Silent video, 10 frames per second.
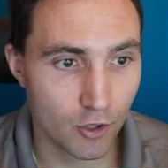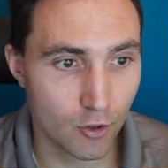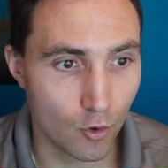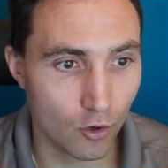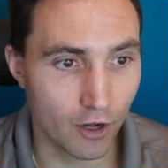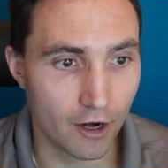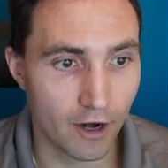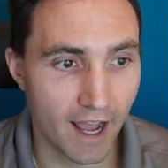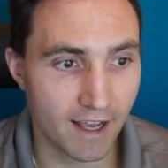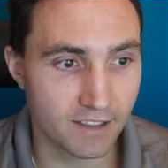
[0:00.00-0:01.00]
Cool air
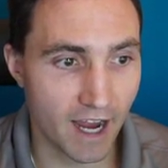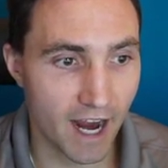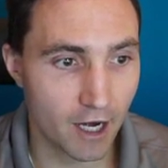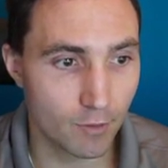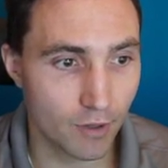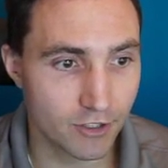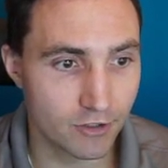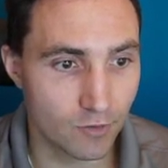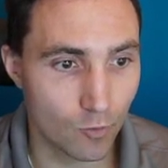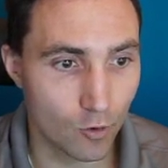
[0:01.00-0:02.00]
has a higher pressure
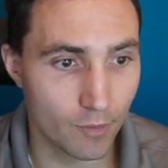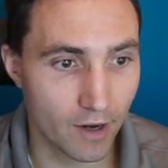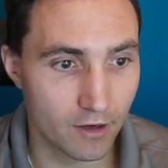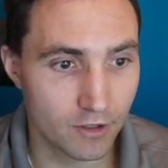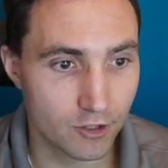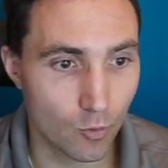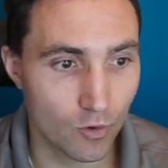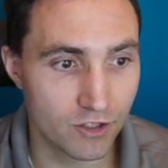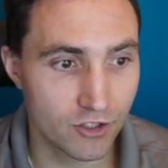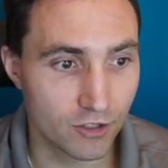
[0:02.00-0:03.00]
than warm air, so
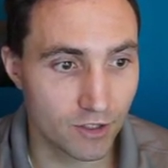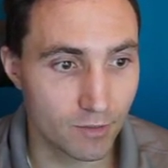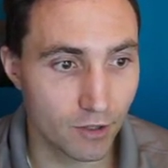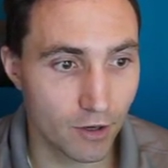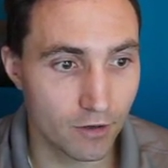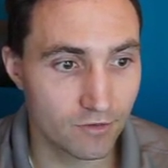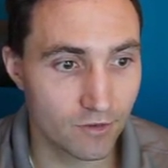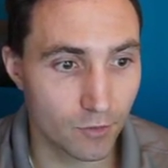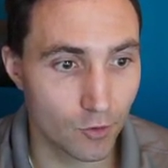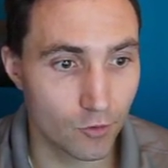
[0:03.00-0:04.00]
wind generally blows
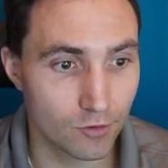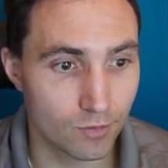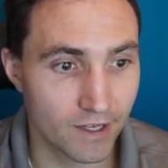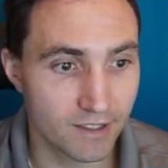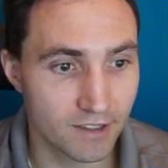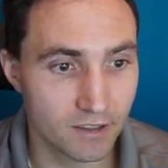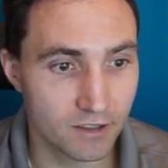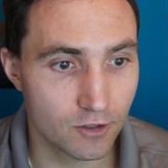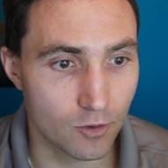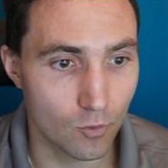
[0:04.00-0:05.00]
from cooler places
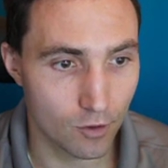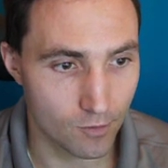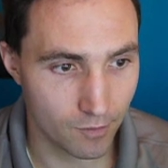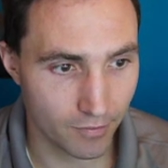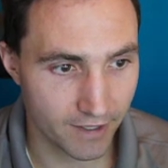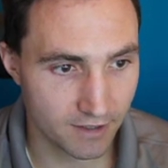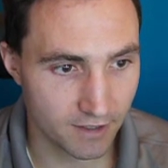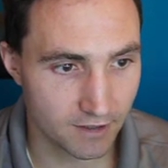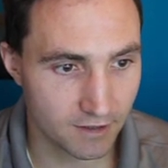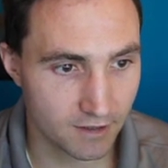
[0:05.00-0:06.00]
to warmer
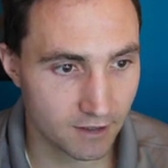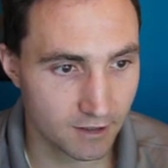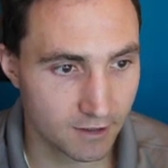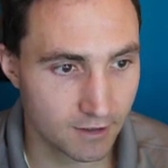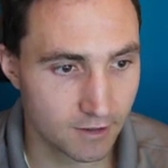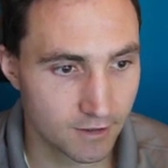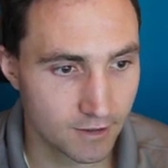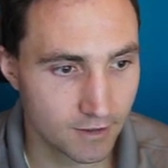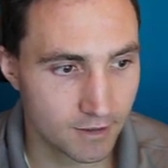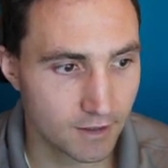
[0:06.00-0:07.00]
places.
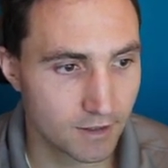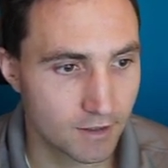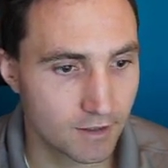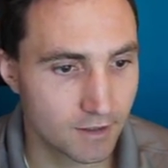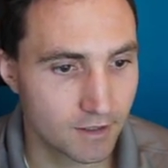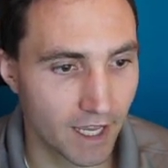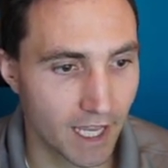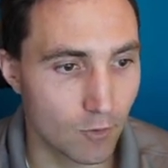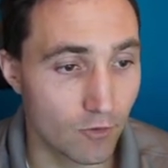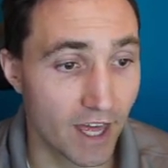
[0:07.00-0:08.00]

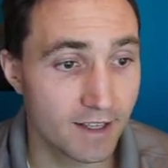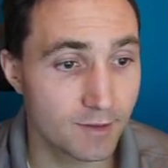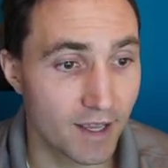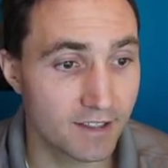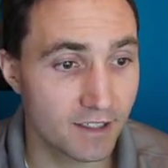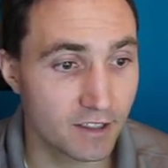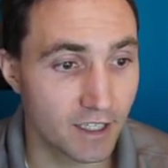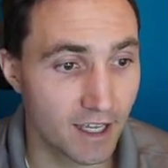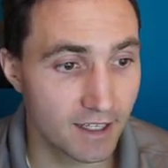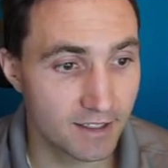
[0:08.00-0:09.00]
Okay, well that is
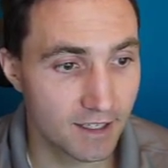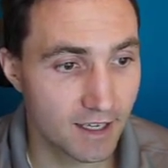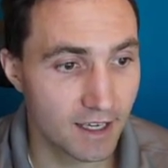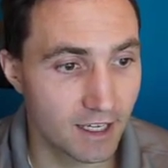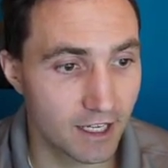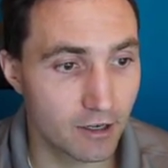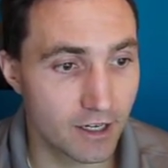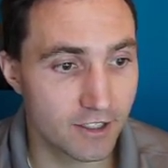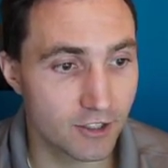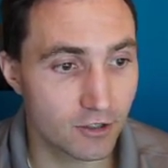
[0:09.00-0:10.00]
basically it. Here
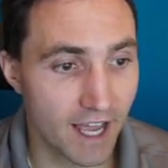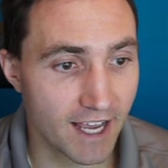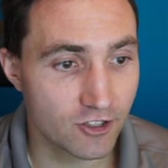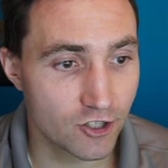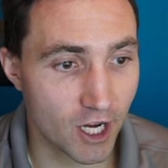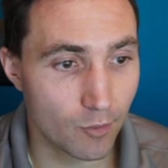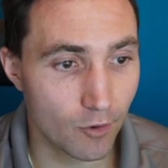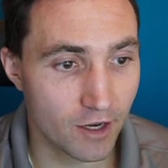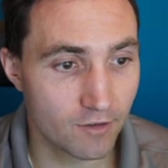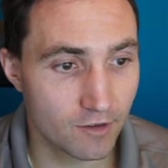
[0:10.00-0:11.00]
is your last
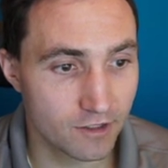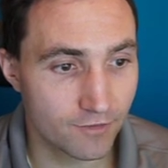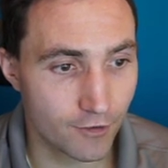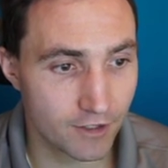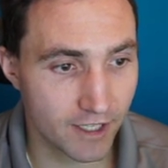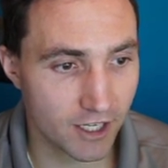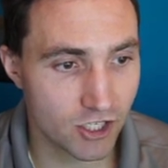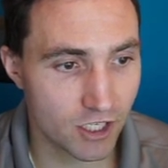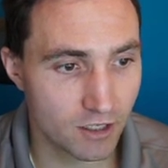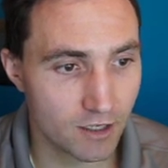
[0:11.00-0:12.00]
checkpoint for this first
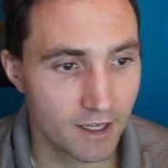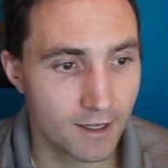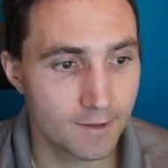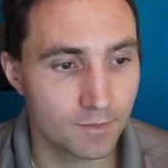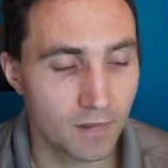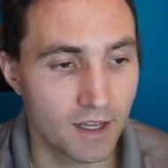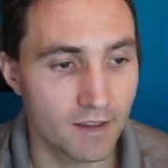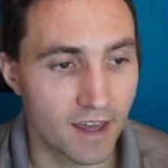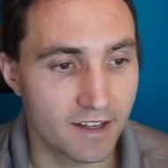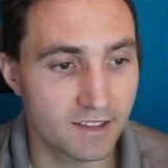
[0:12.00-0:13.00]
section,
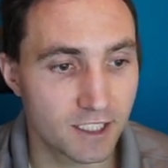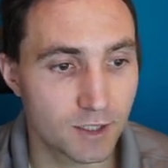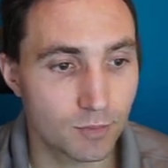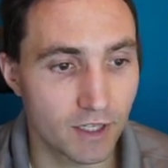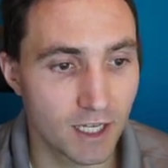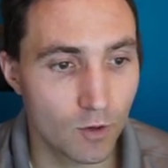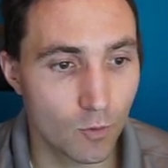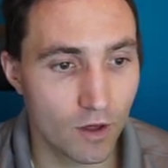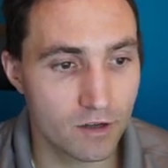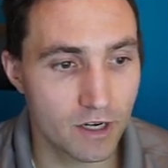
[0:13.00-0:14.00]
and that is explain what
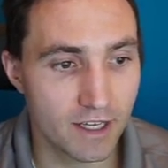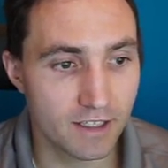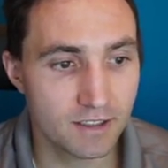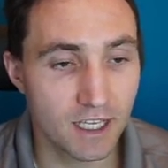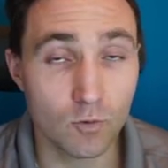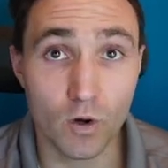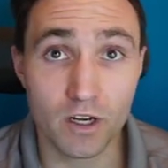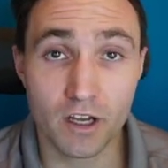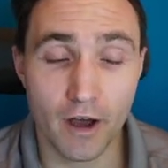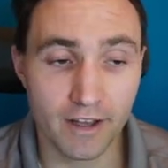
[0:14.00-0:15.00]
weather is and
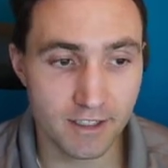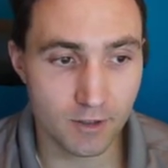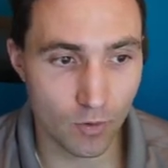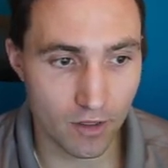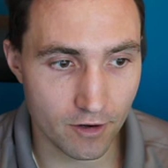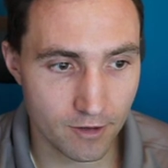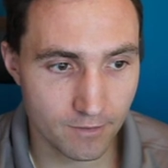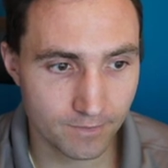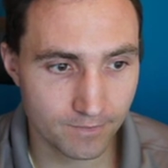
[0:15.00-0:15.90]
what causes weather.